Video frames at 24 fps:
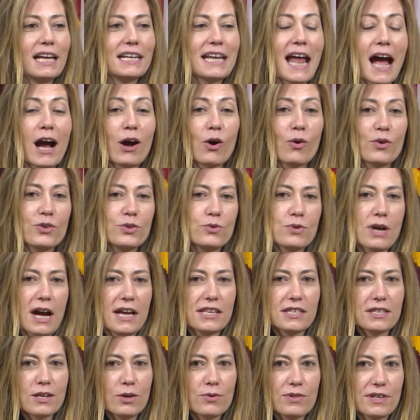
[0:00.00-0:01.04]
Now, you
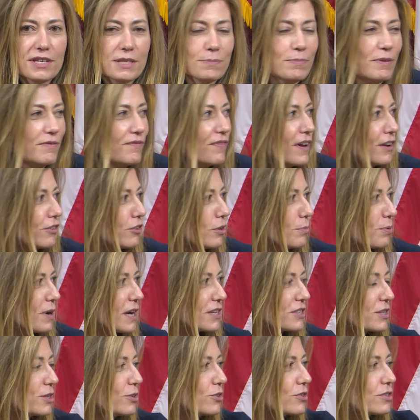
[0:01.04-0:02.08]
guys know this, but federal
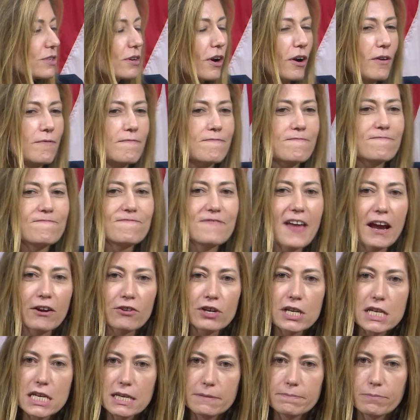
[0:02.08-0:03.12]
prosecutors are
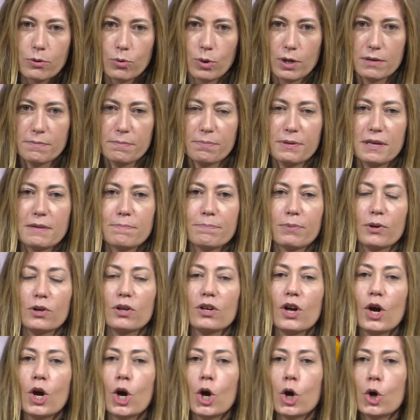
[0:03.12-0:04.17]
very important
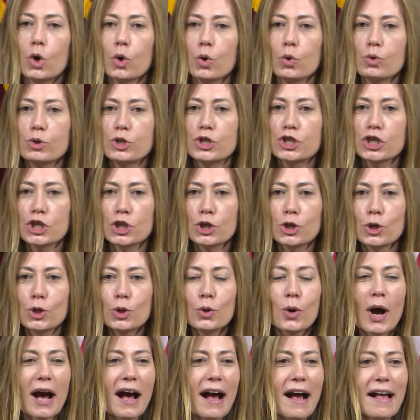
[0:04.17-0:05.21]
people who
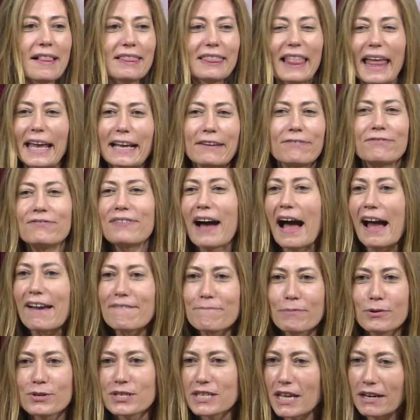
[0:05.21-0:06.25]
do like
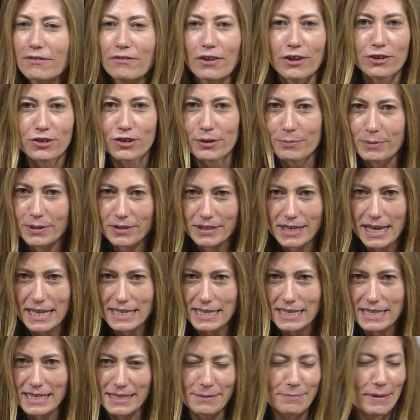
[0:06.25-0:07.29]
five percent of all criminal
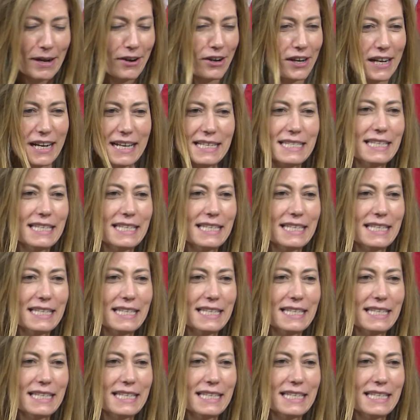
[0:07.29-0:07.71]
cases in America.